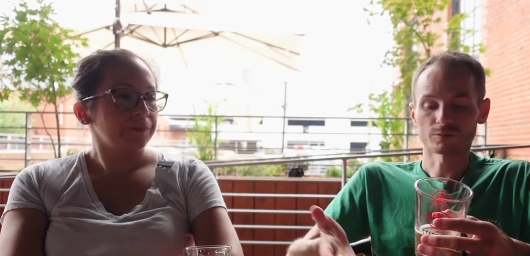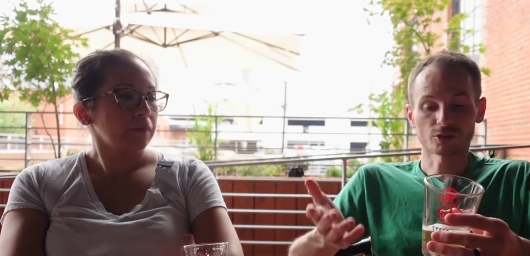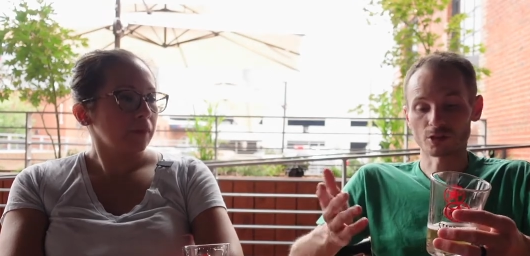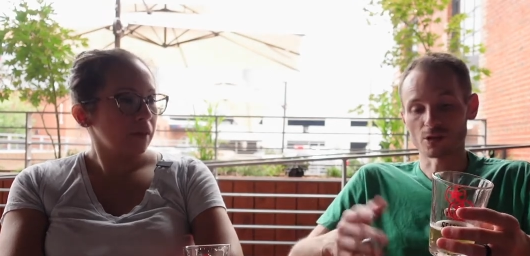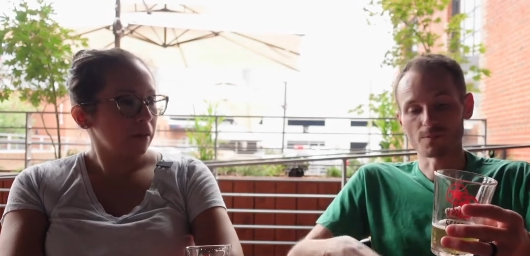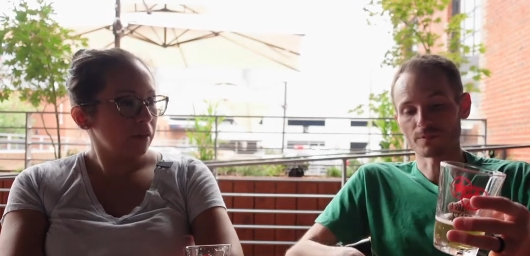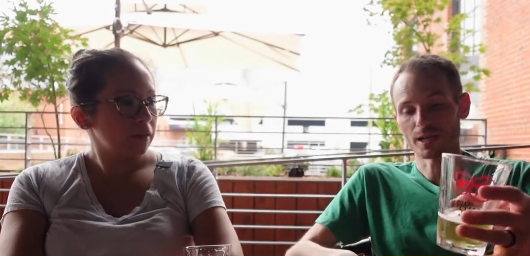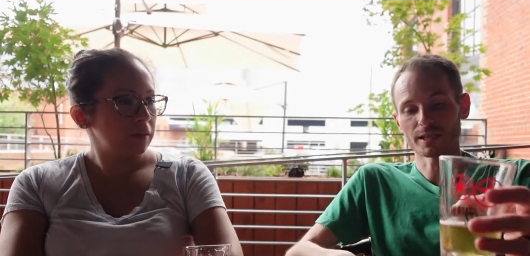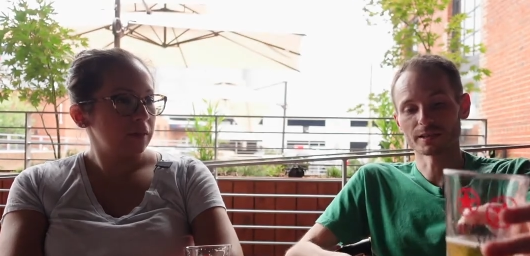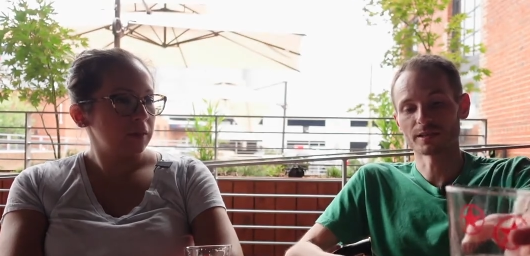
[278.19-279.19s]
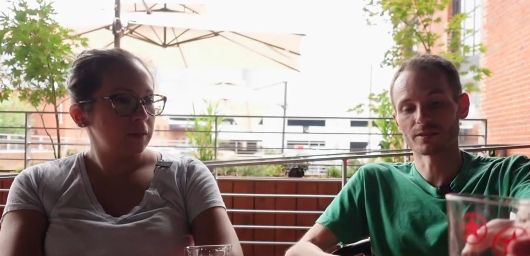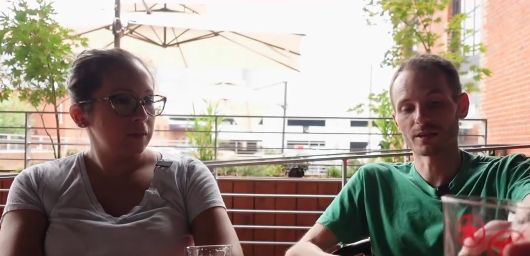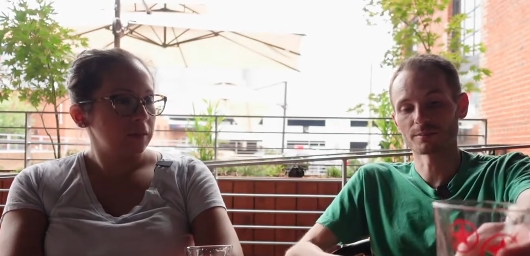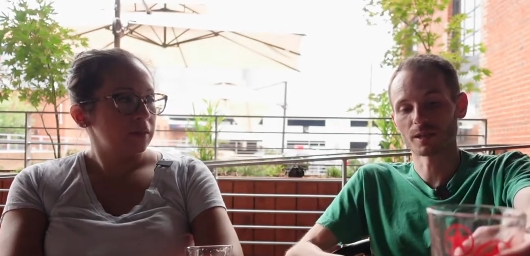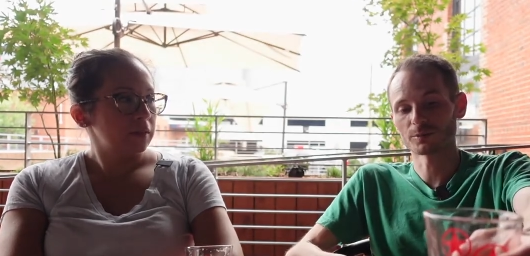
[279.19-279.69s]
Speaker 1: So I, you know,
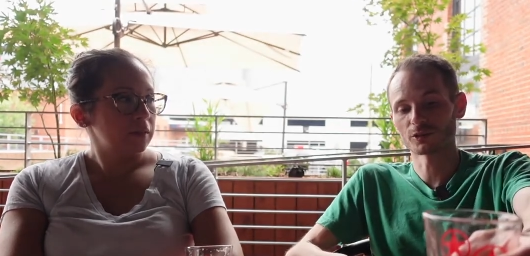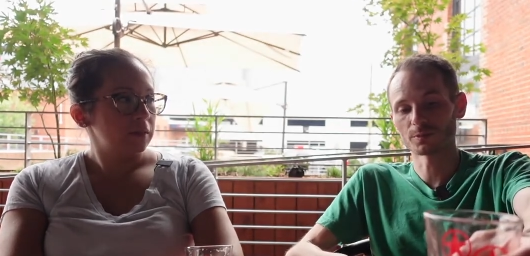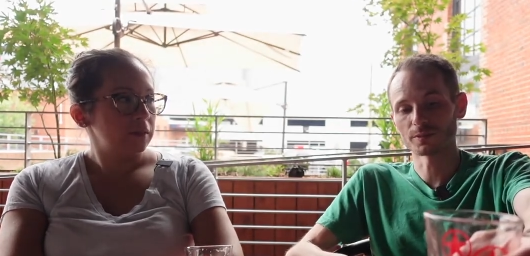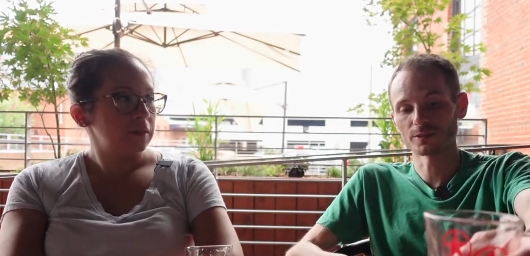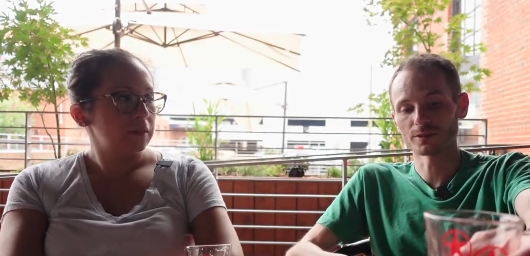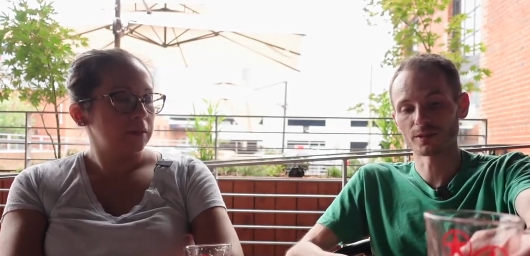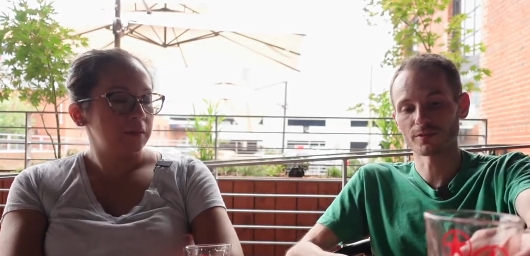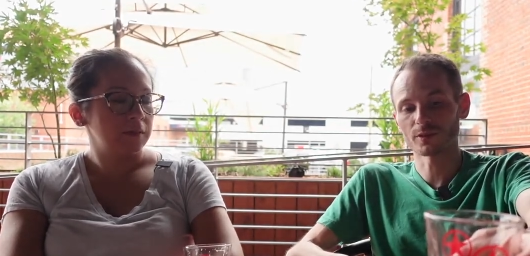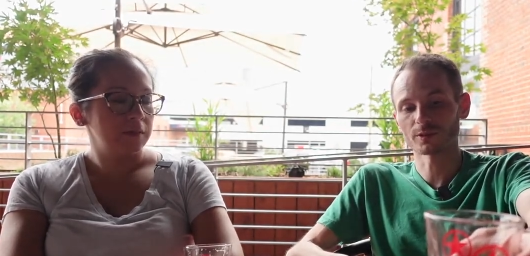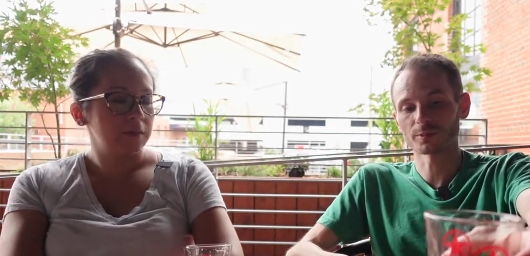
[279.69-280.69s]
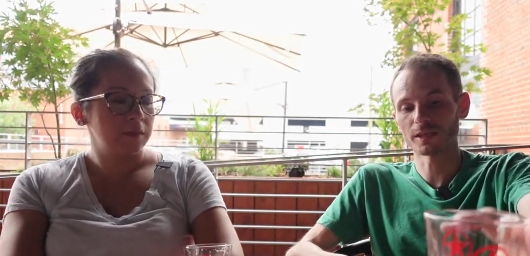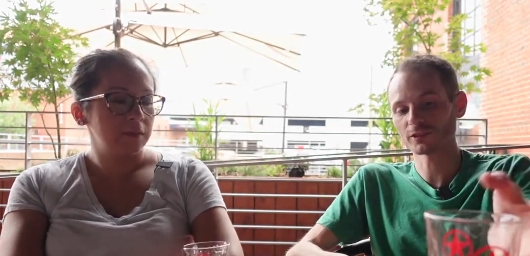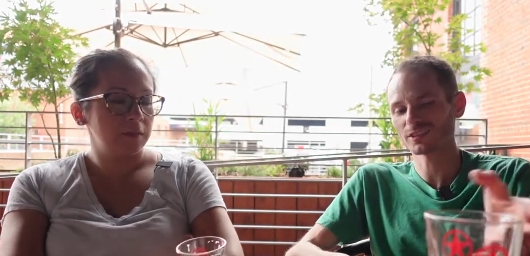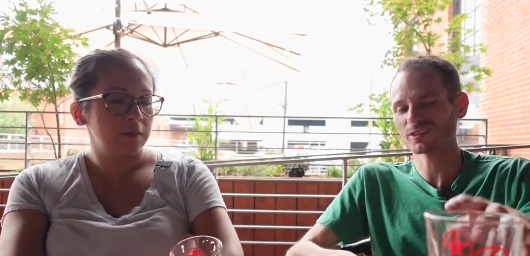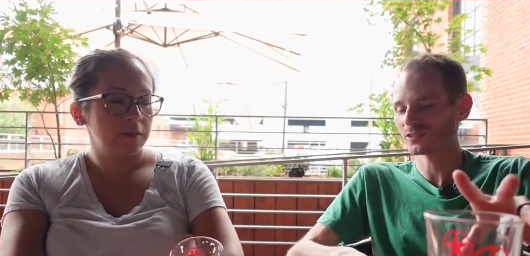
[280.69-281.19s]
I'm, I'm super into it. I've always been.
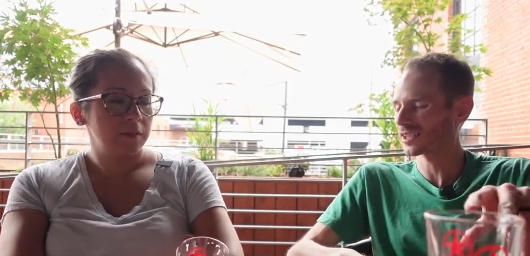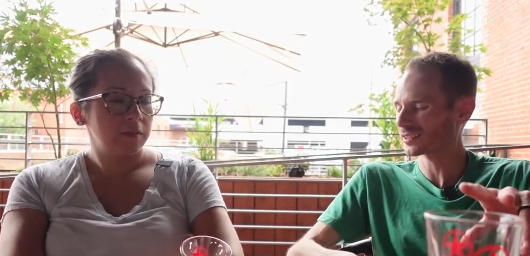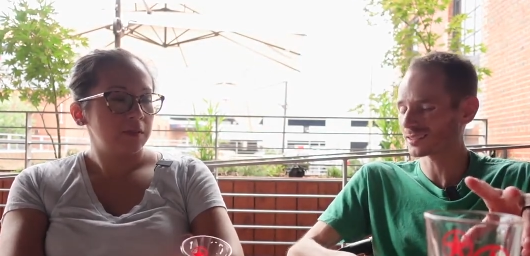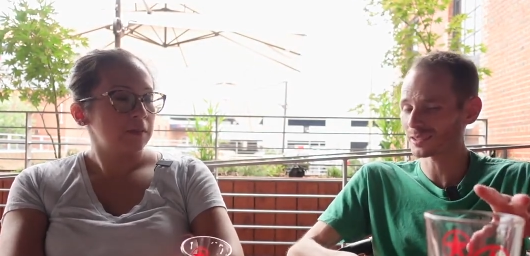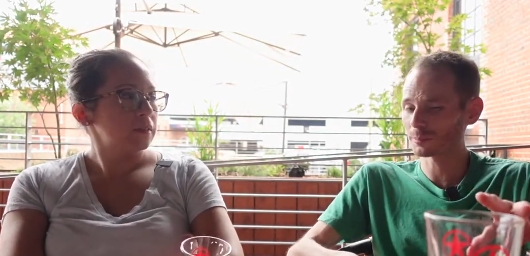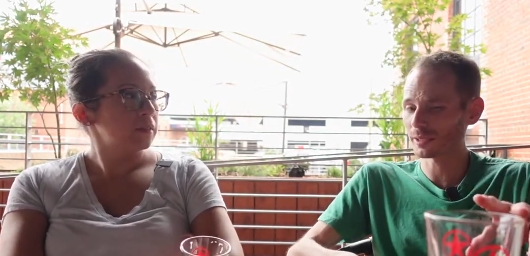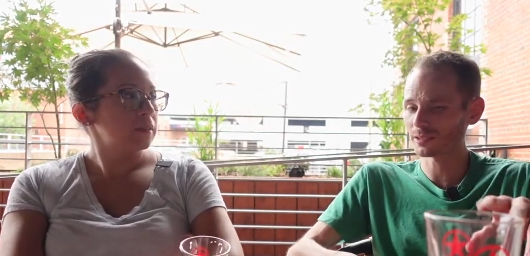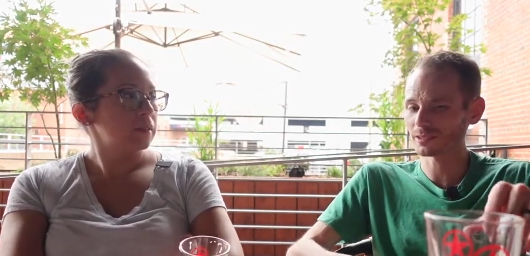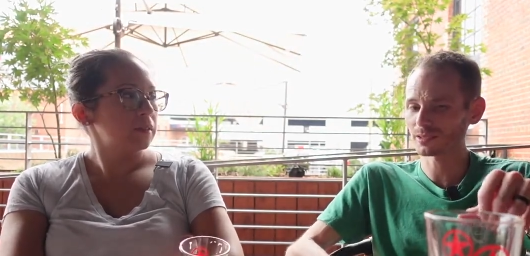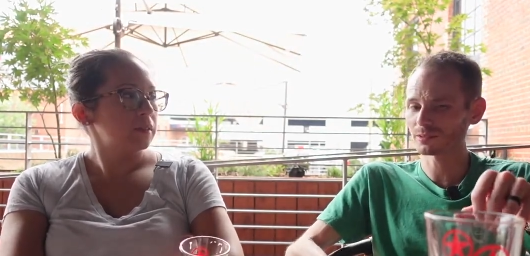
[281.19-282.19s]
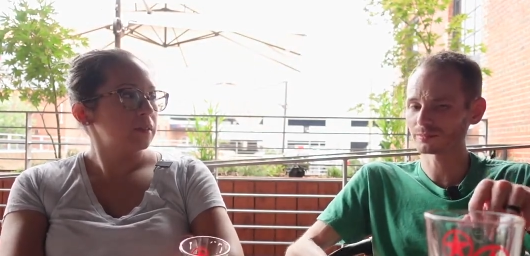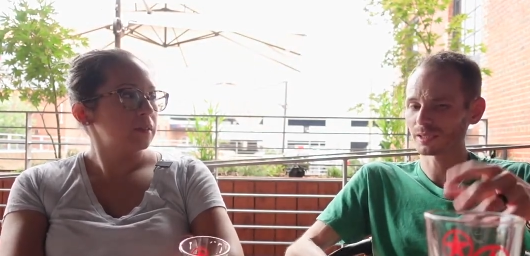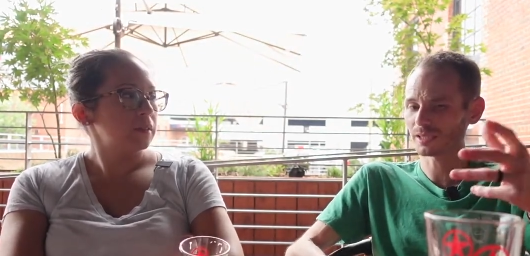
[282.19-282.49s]
It's technically a pale ale, I